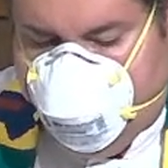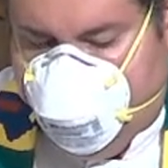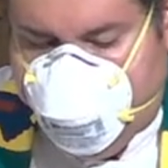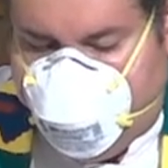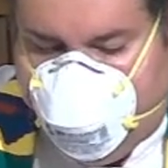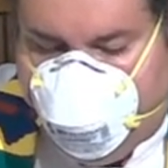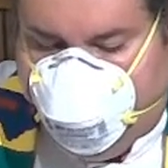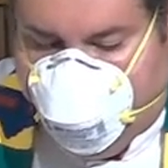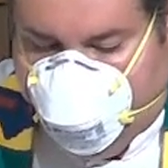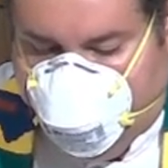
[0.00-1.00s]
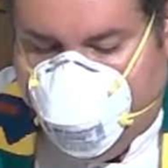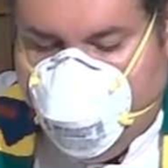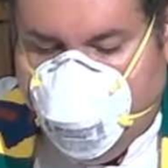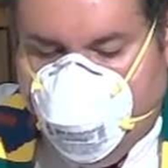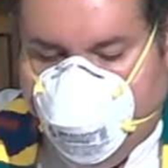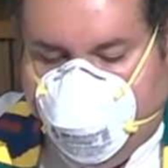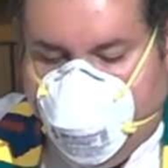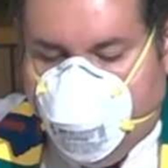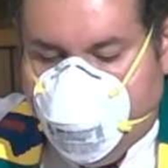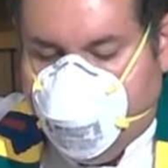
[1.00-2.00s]
the Savior. But that
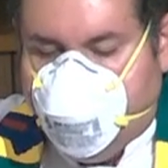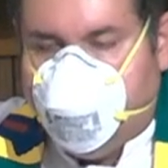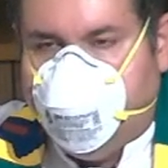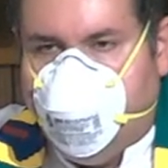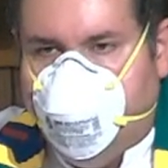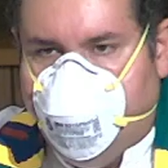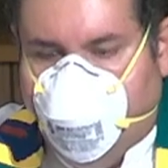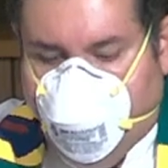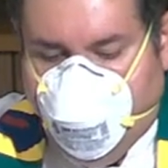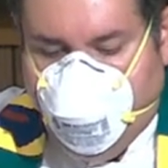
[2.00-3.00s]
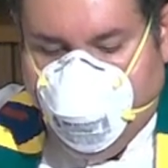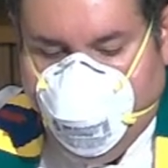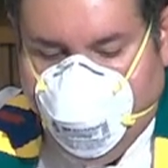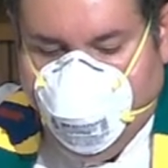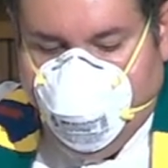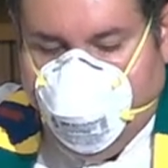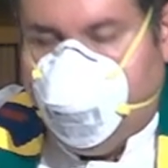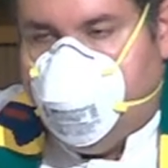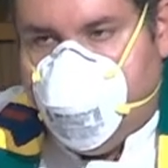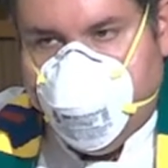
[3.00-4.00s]
wasn't so. I mean,
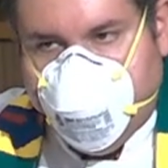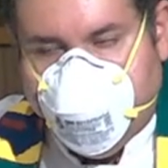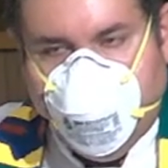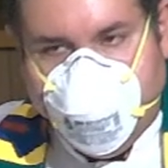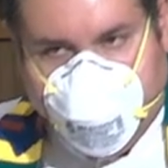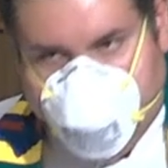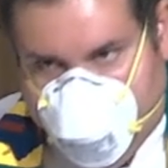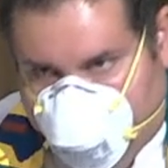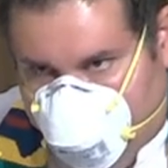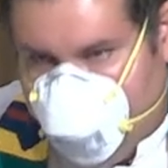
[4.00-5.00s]
Jesus was a Jew.